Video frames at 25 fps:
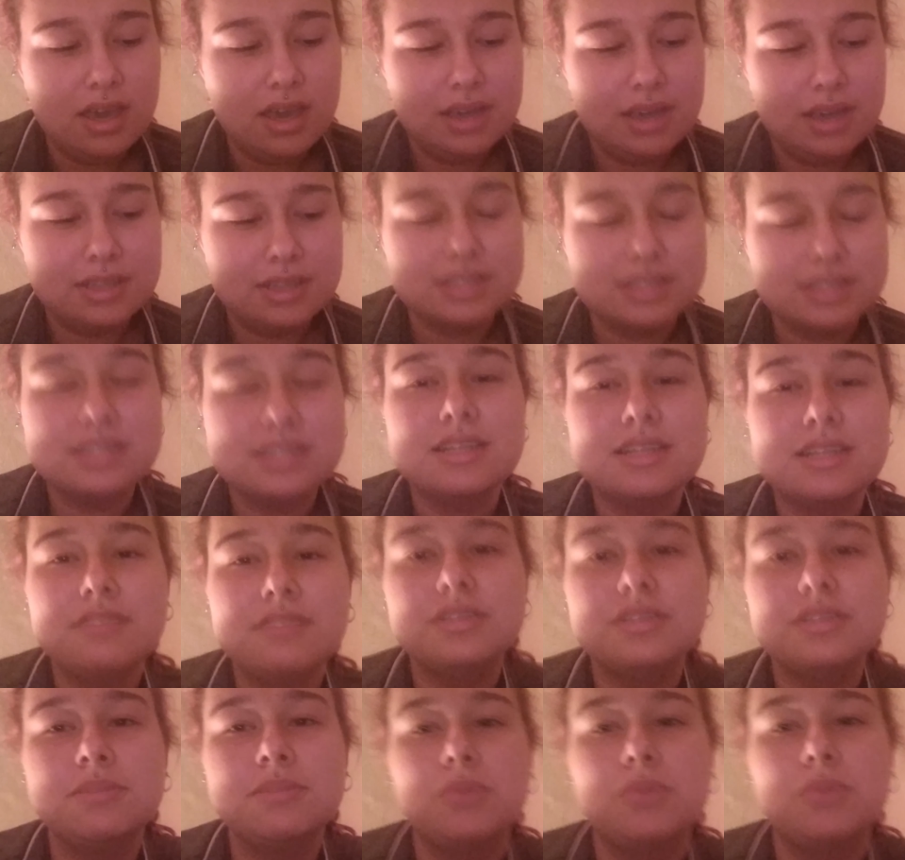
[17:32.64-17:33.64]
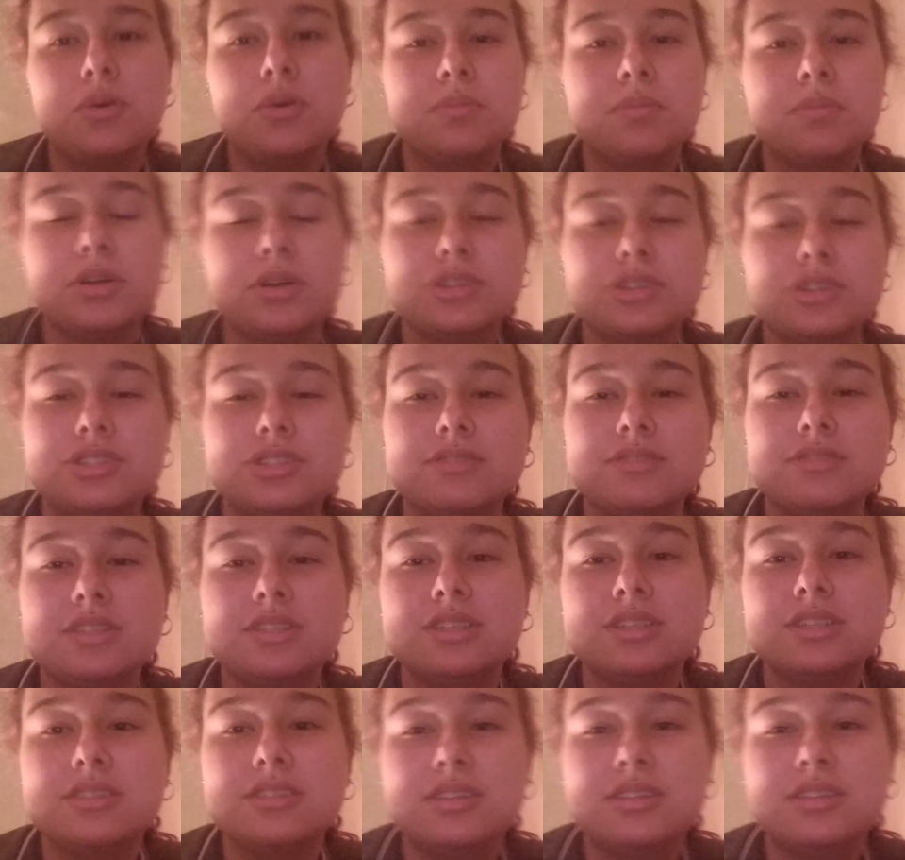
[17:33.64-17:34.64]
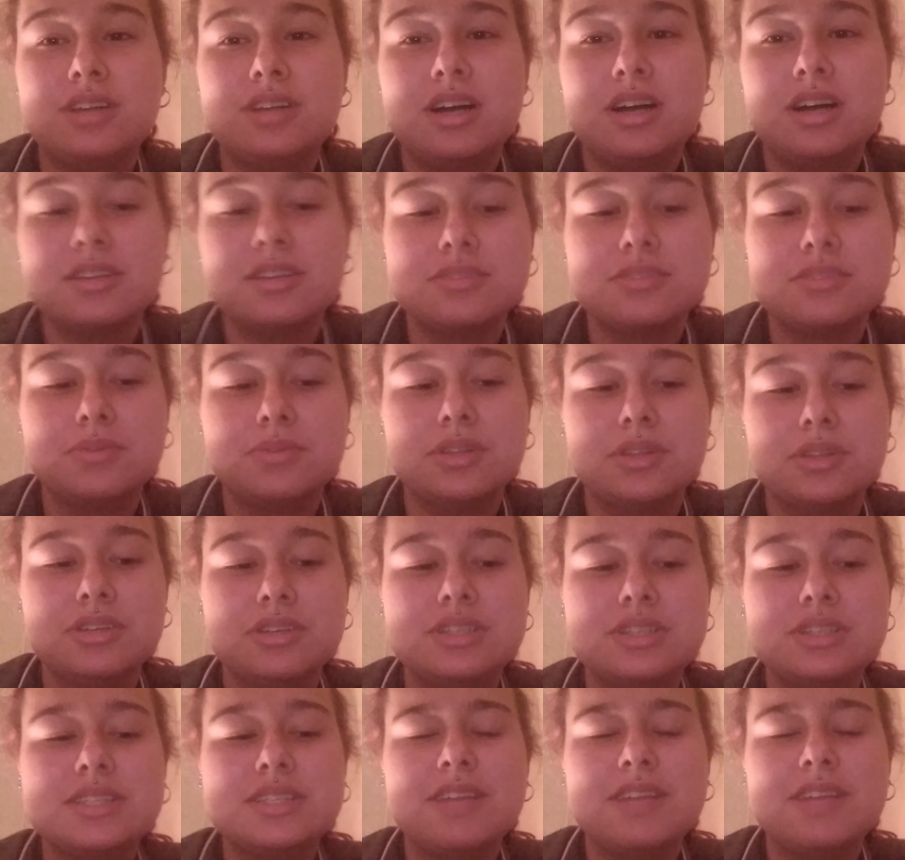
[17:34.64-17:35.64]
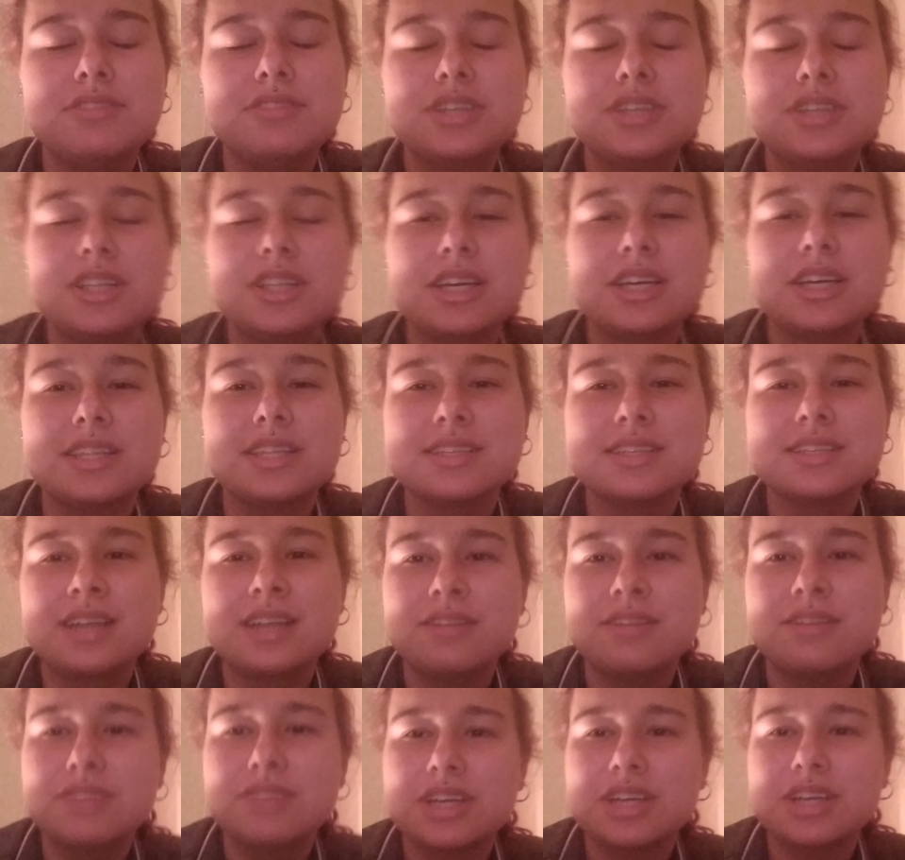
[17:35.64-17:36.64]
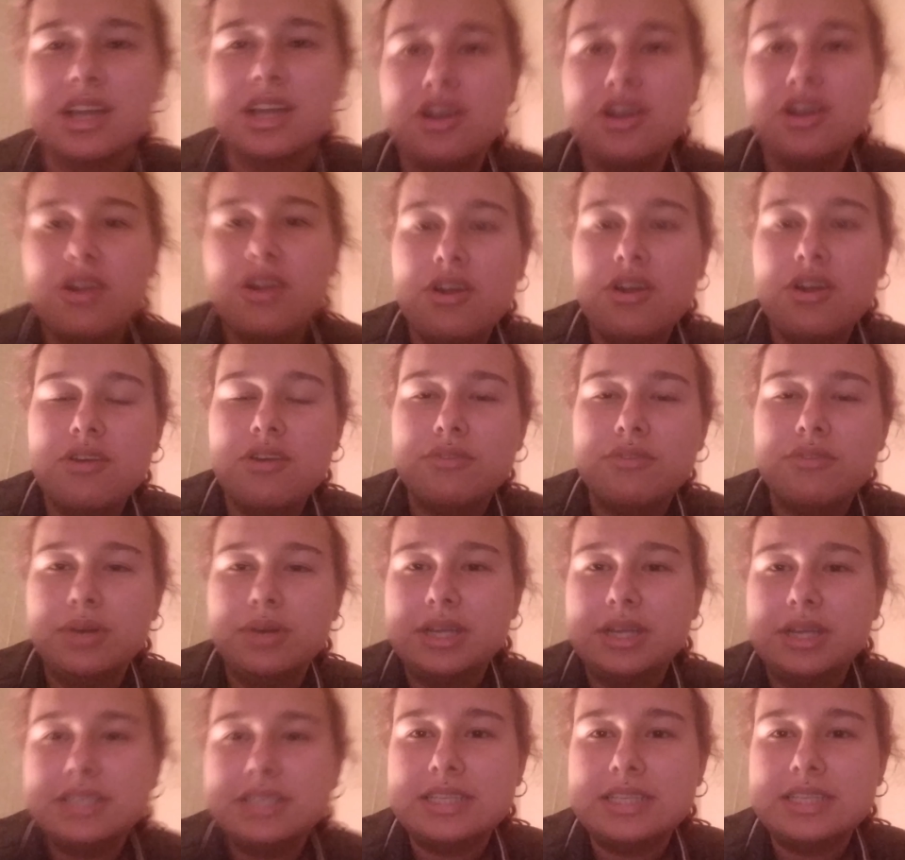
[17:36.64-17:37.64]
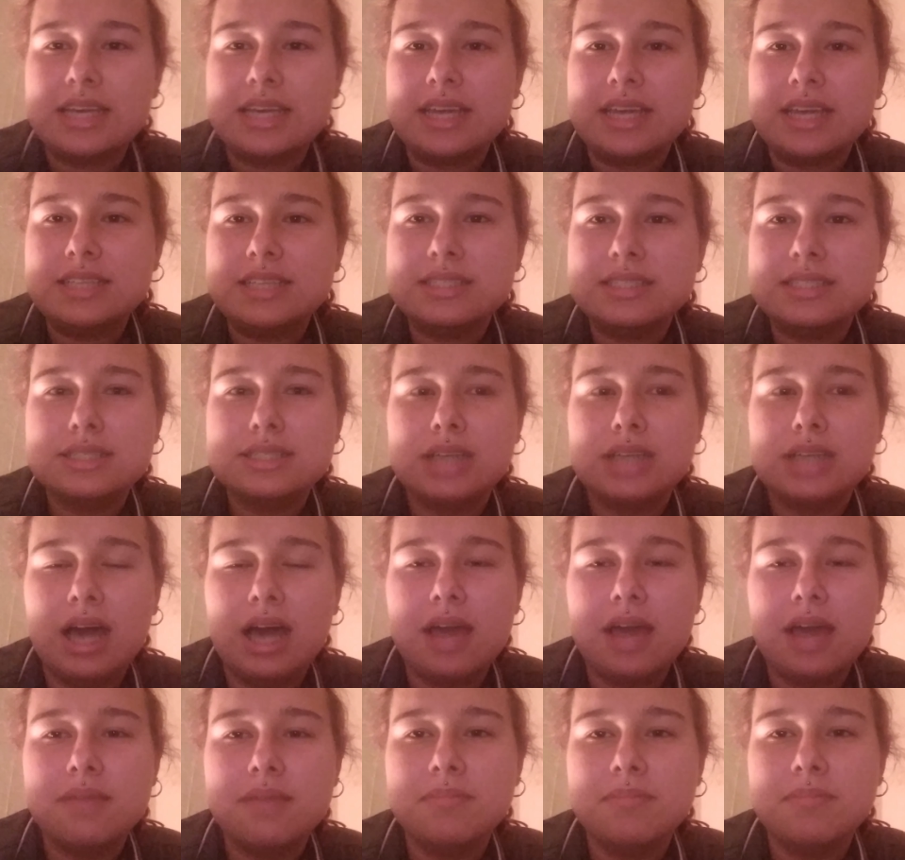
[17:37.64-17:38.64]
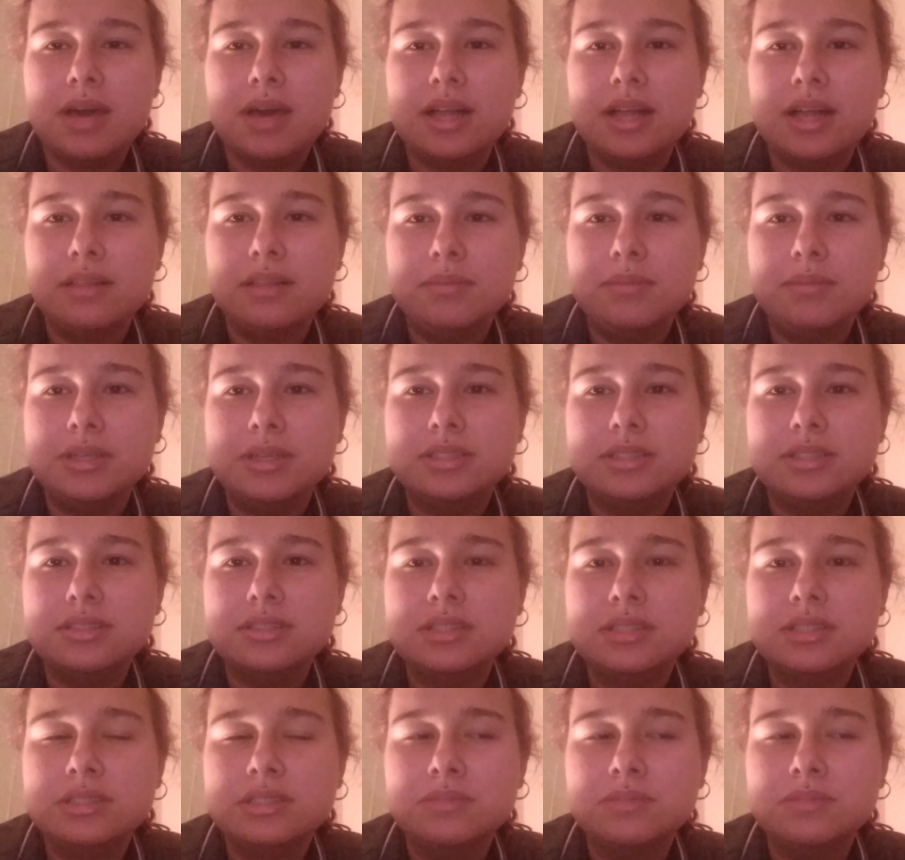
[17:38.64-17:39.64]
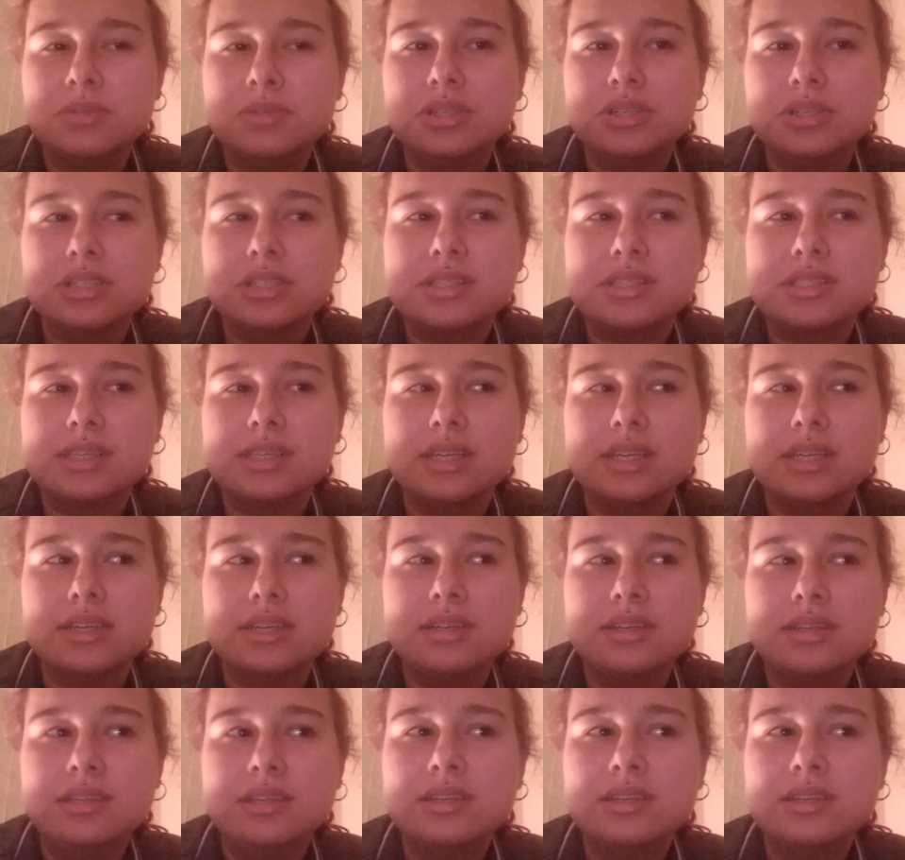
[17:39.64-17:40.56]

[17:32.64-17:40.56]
This is definitely more plot driven than the last one. There is definitely like this kind of like race against time element where it's like,